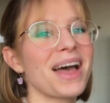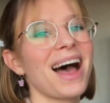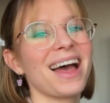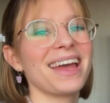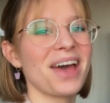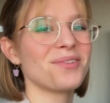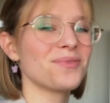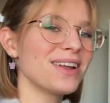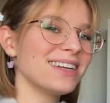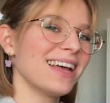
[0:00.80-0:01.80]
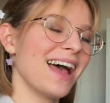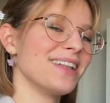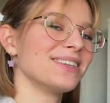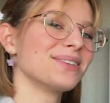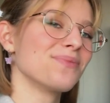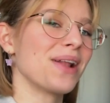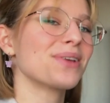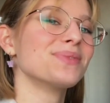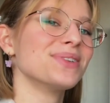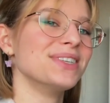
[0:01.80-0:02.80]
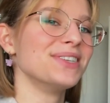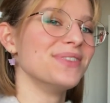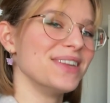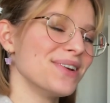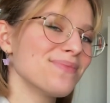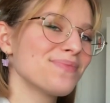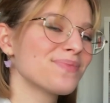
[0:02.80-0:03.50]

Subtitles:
Hi everyone and welcome to this video.